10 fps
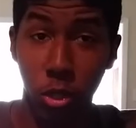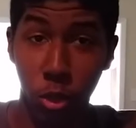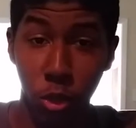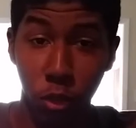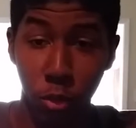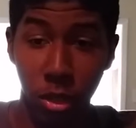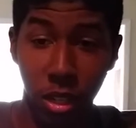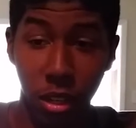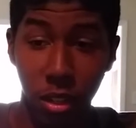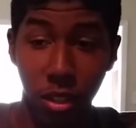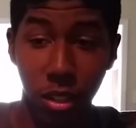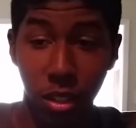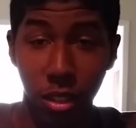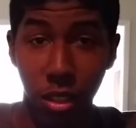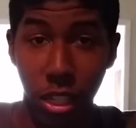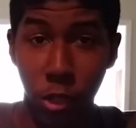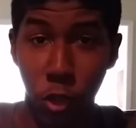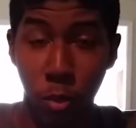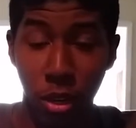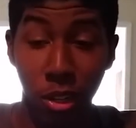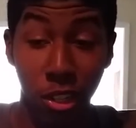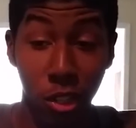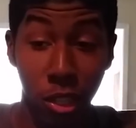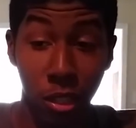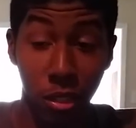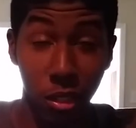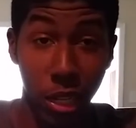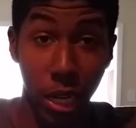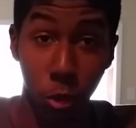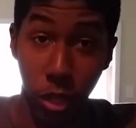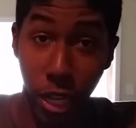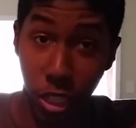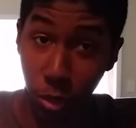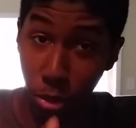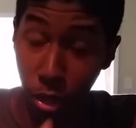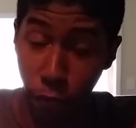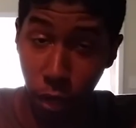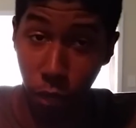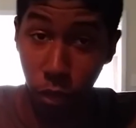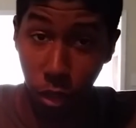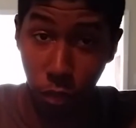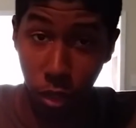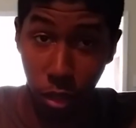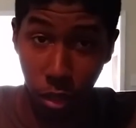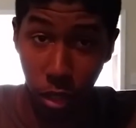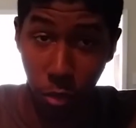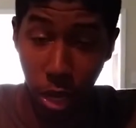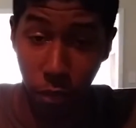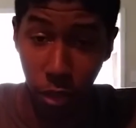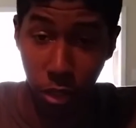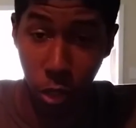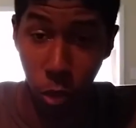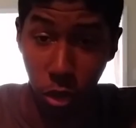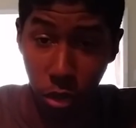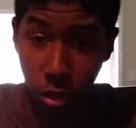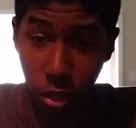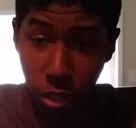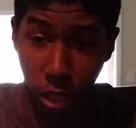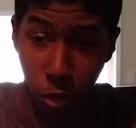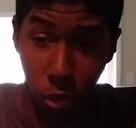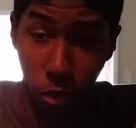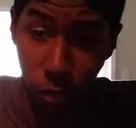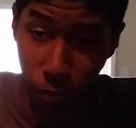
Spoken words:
screwed from there because it was pure Gear, and I was actually pretty fearful of him having tuners to synchro.